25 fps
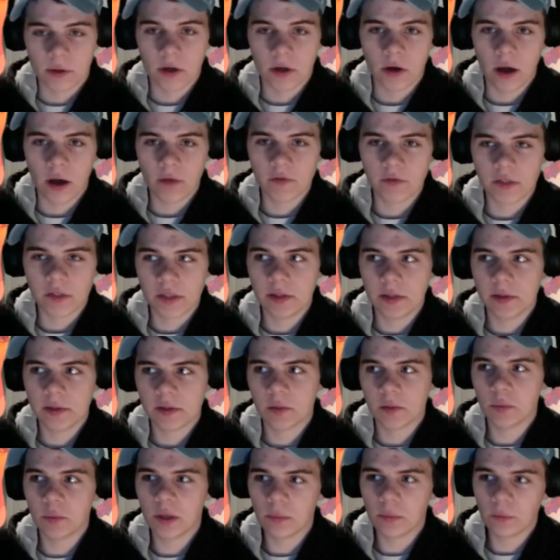I've seen
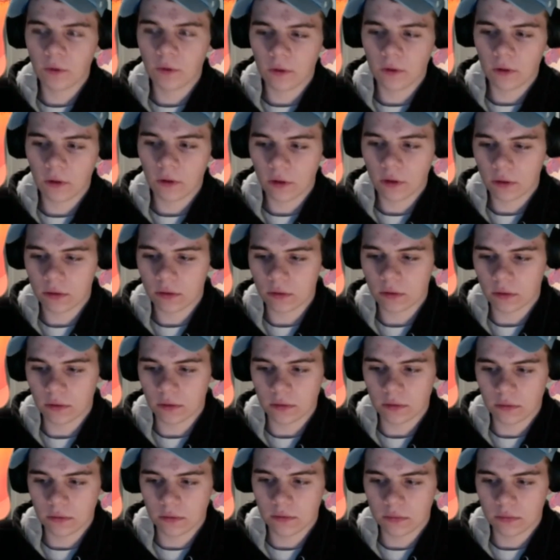some people.
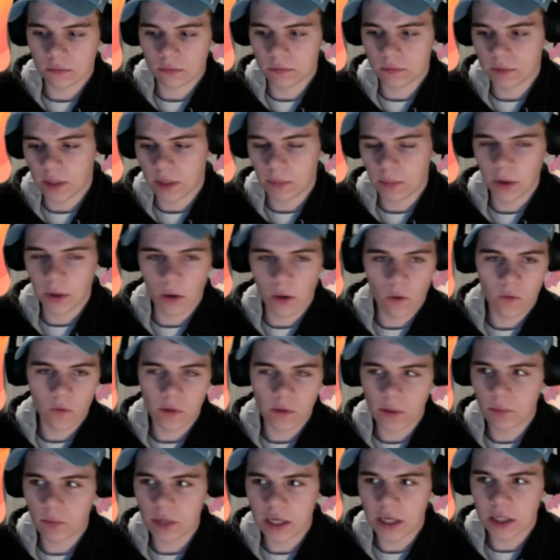They've been going
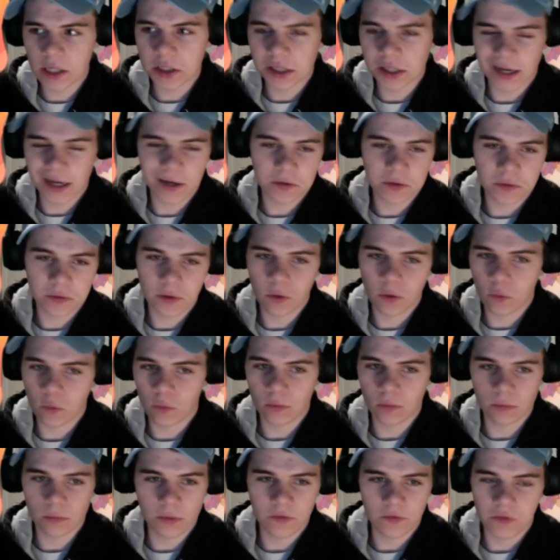to the beach. I don't
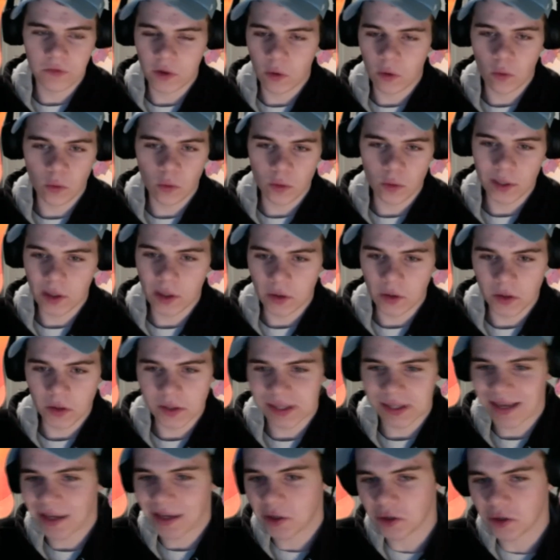know if they're going to another
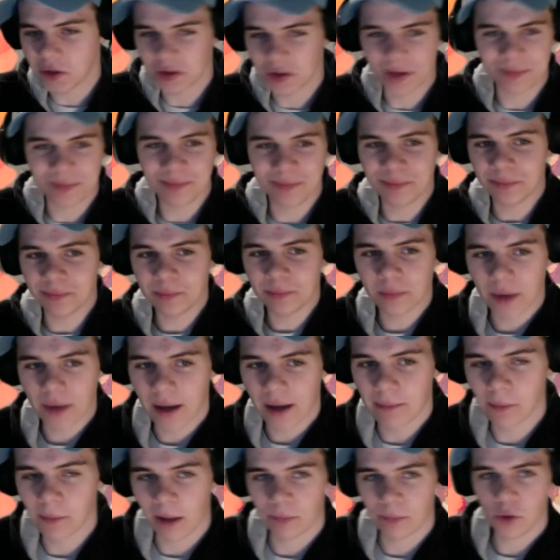state or something.
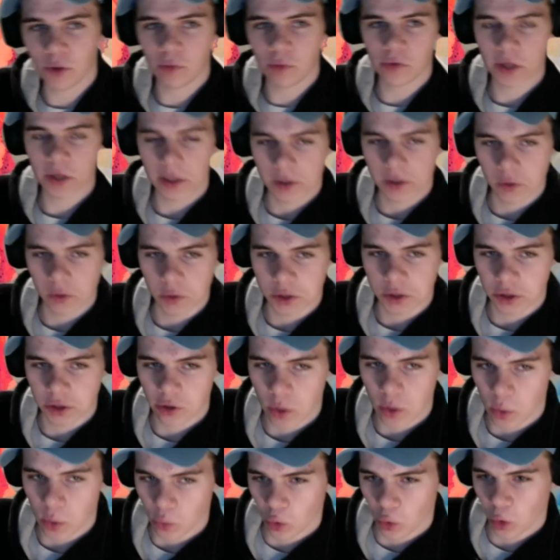I'm not really too sure
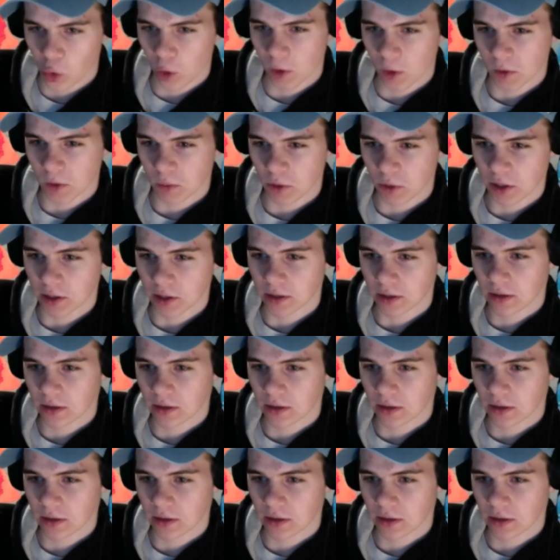on the rules, but